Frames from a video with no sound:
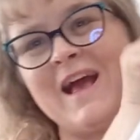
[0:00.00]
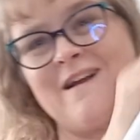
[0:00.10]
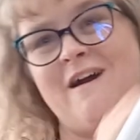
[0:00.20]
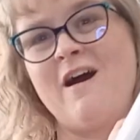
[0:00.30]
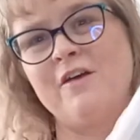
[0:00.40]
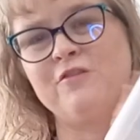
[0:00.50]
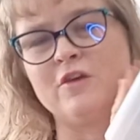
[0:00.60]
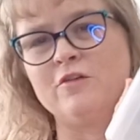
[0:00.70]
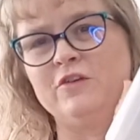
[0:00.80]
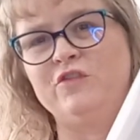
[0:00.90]
at
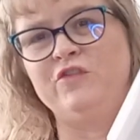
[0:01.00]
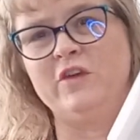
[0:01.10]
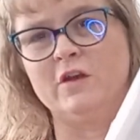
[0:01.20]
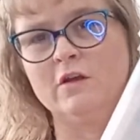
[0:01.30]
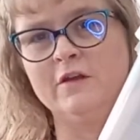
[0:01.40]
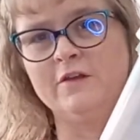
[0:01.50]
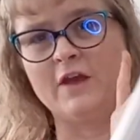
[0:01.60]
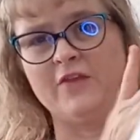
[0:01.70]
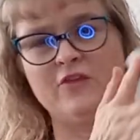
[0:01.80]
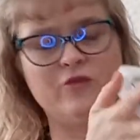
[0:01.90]
Costco this year.
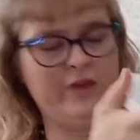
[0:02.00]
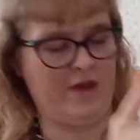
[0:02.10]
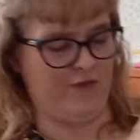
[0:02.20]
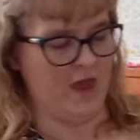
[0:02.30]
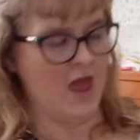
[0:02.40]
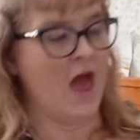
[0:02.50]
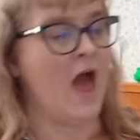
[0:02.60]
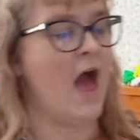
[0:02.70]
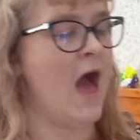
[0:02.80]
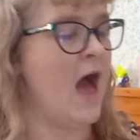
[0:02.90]
Okay, that's really heavy.
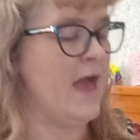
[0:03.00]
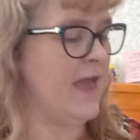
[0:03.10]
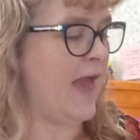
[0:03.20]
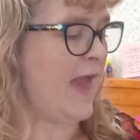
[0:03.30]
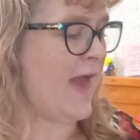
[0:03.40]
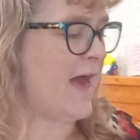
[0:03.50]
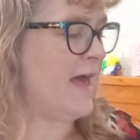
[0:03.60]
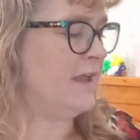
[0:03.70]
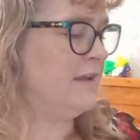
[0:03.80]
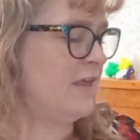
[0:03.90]

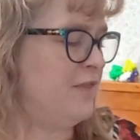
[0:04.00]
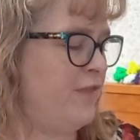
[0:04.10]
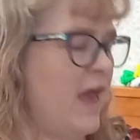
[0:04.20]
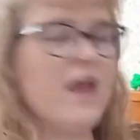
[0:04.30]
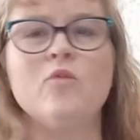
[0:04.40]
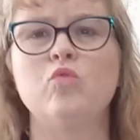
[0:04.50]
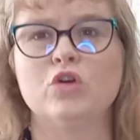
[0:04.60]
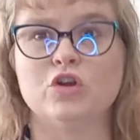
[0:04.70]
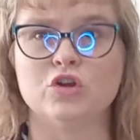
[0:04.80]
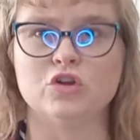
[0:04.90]
And they
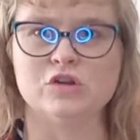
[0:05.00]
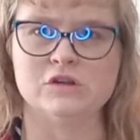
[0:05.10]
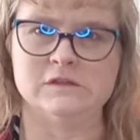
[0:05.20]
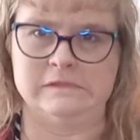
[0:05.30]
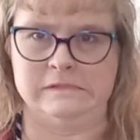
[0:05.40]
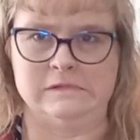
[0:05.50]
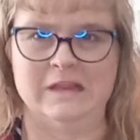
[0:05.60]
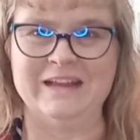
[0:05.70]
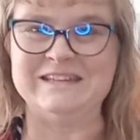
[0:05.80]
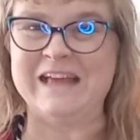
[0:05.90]
were
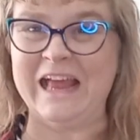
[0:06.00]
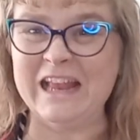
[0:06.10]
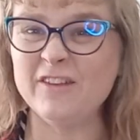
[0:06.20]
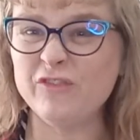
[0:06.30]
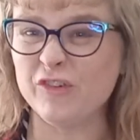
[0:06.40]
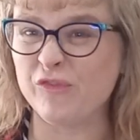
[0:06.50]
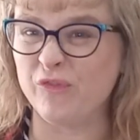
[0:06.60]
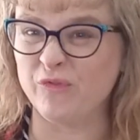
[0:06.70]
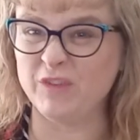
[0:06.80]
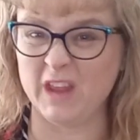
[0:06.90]
like $10
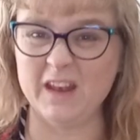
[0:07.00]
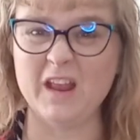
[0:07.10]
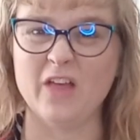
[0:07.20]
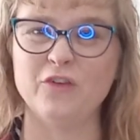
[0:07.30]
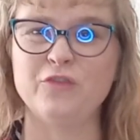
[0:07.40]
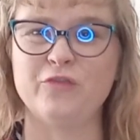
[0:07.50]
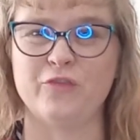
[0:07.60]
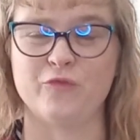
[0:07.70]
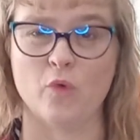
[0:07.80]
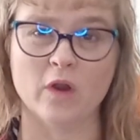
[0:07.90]
for
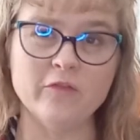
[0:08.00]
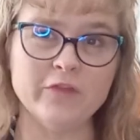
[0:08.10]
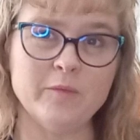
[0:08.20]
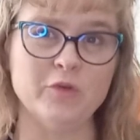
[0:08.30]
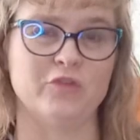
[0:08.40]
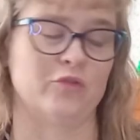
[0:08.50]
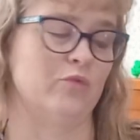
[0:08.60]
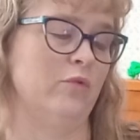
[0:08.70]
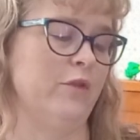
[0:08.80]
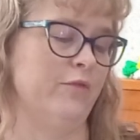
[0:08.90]
4 of them, which is a
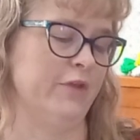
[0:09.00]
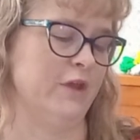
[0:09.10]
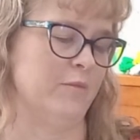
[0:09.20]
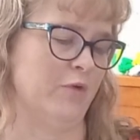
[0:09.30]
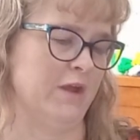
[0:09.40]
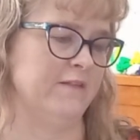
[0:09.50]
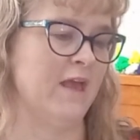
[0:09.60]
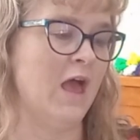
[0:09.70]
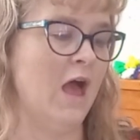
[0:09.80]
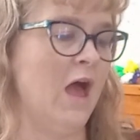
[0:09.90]
really, really good price.
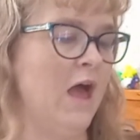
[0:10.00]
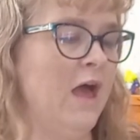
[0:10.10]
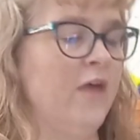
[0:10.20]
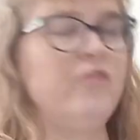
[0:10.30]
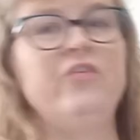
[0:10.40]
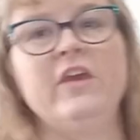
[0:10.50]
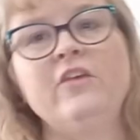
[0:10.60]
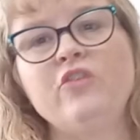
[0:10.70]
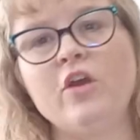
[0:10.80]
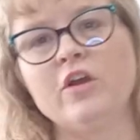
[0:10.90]

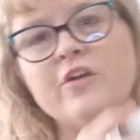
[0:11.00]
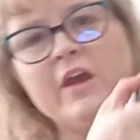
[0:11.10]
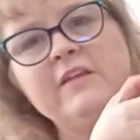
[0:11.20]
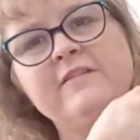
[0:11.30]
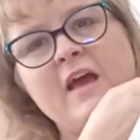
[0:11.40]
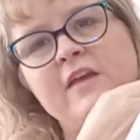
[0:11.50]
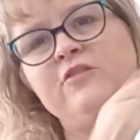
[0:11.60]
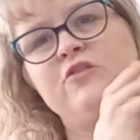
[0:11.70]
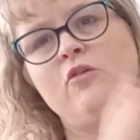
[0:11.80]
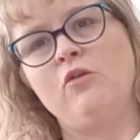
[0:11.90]
These are a great
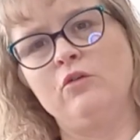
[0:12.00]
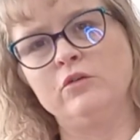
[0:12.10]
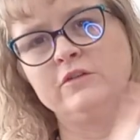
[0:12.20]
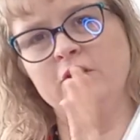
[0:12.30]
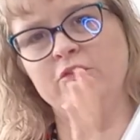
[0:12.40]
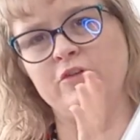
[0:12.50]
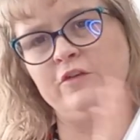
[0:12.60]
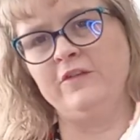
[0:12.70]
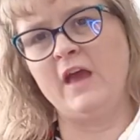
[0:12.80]
size to hold their